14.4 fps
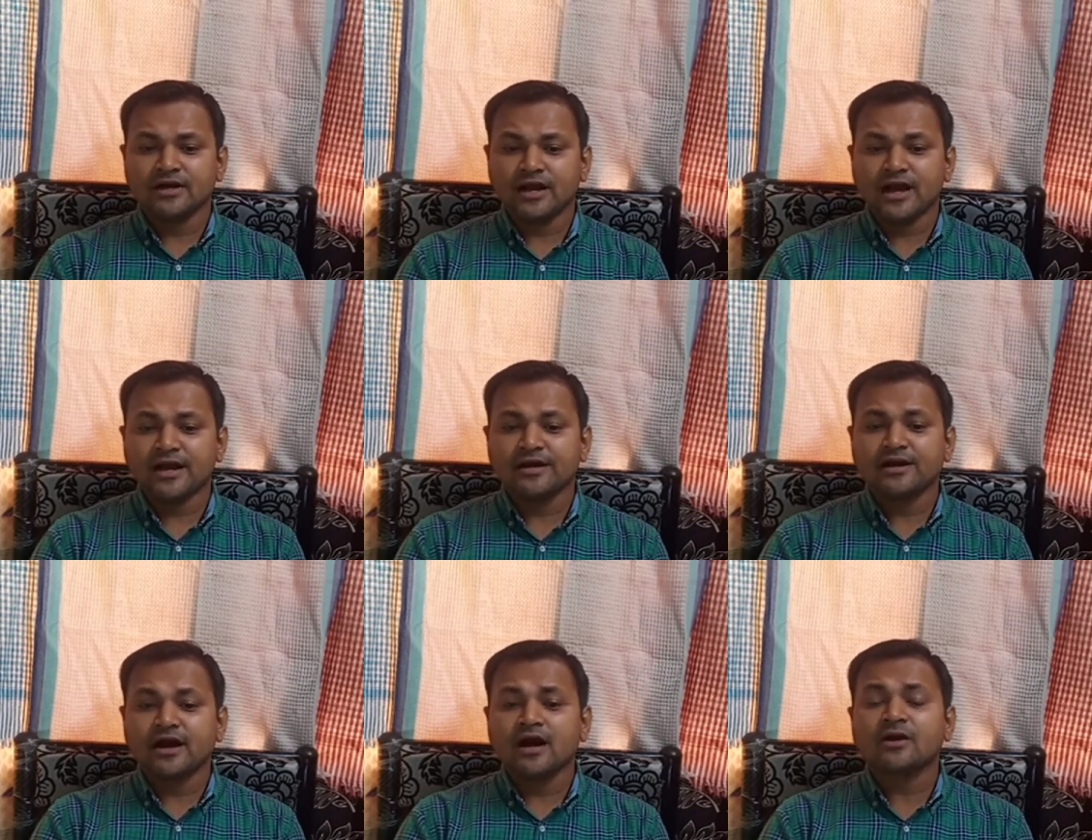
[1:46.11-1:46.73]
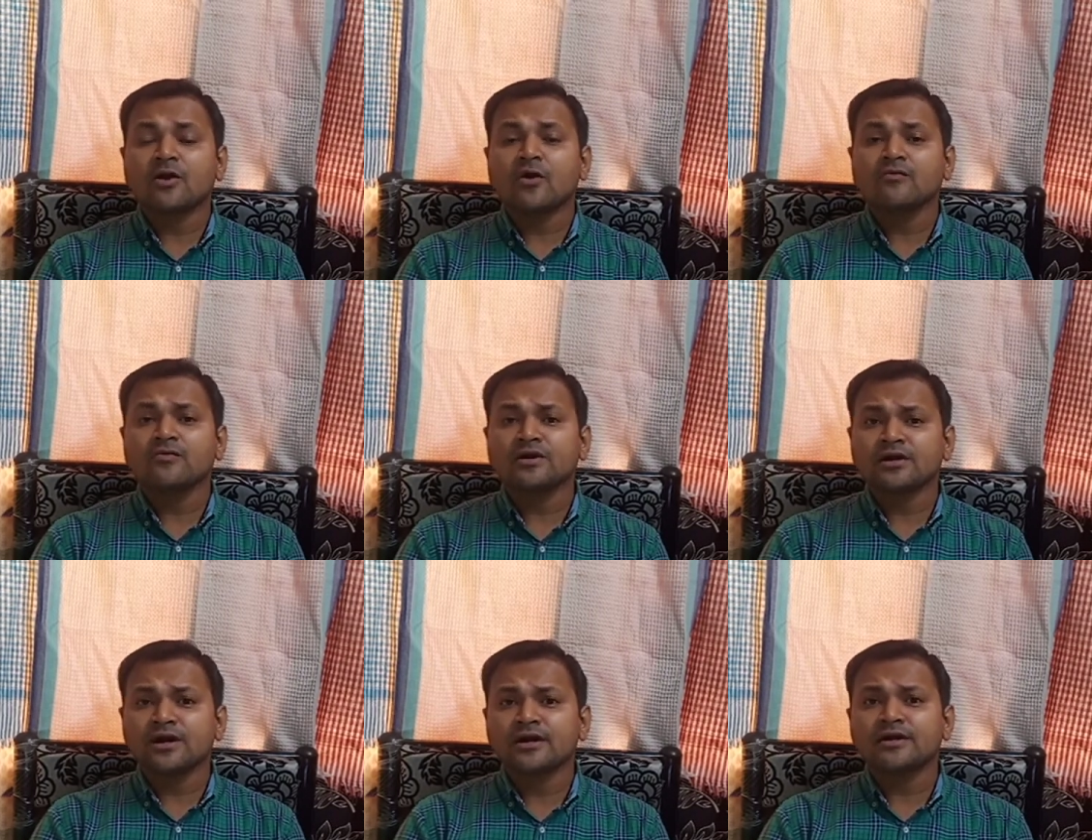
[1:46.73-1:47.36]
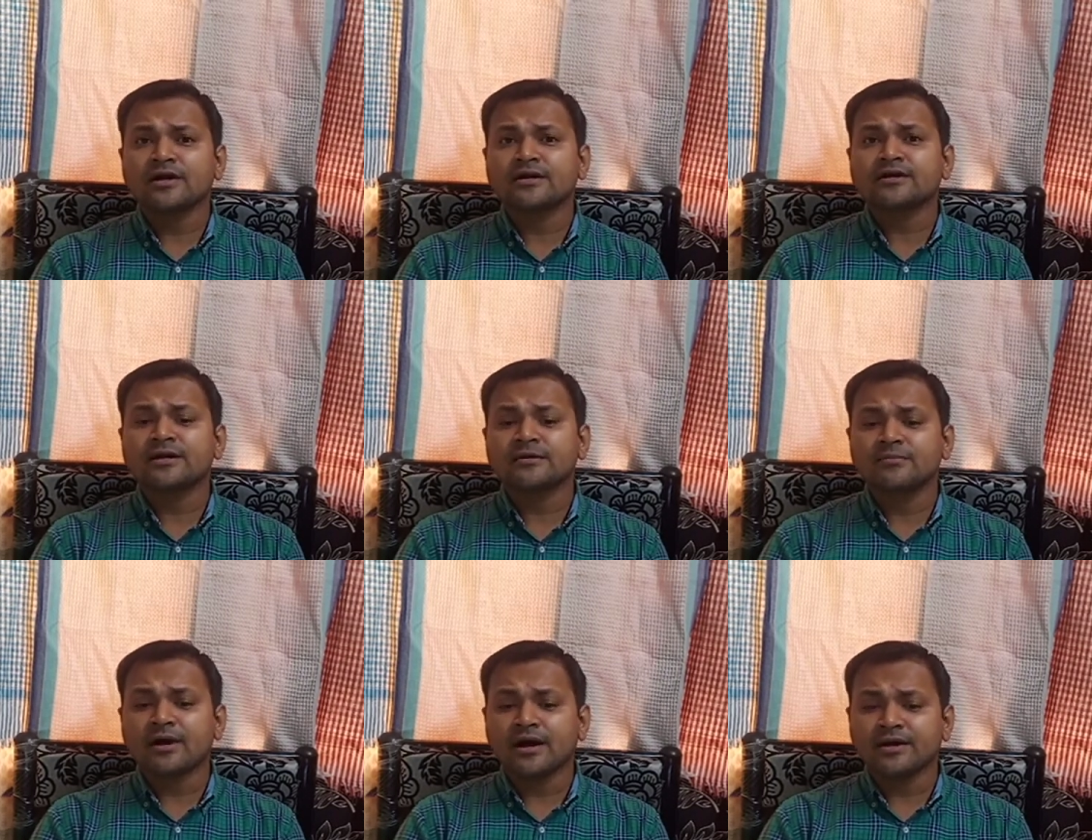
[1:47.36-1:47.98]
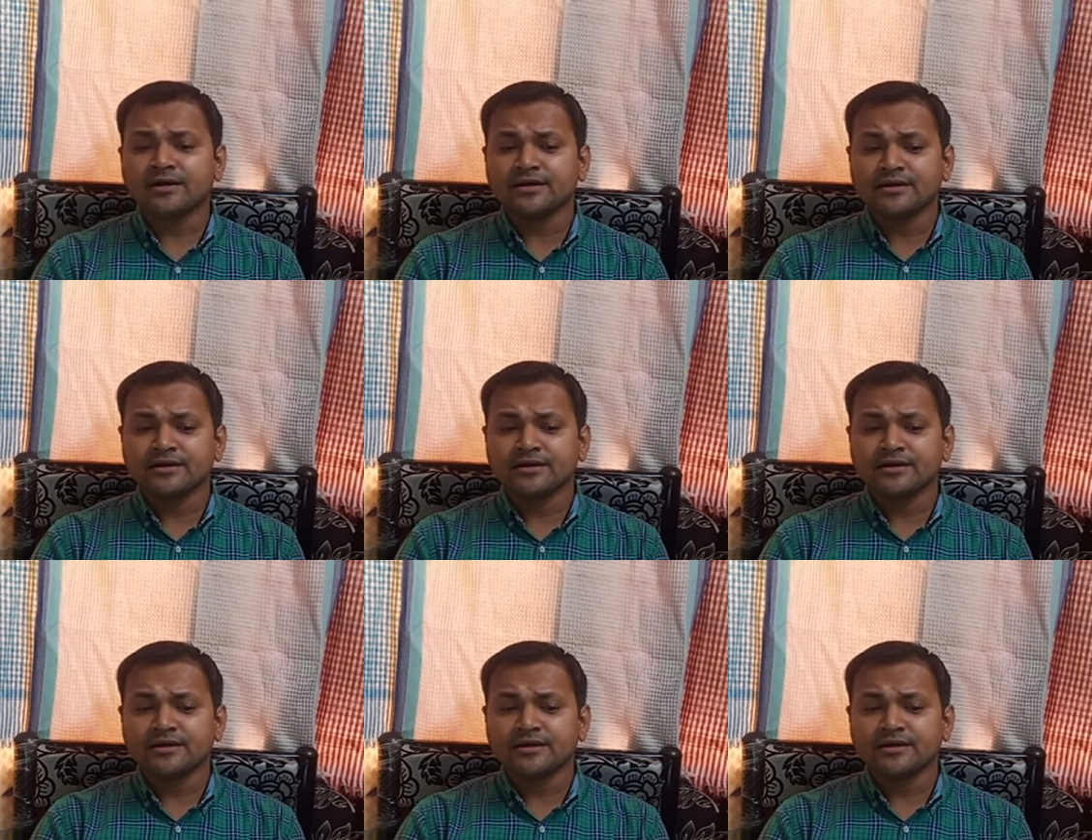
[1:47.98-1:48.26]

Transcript: and are often conducted by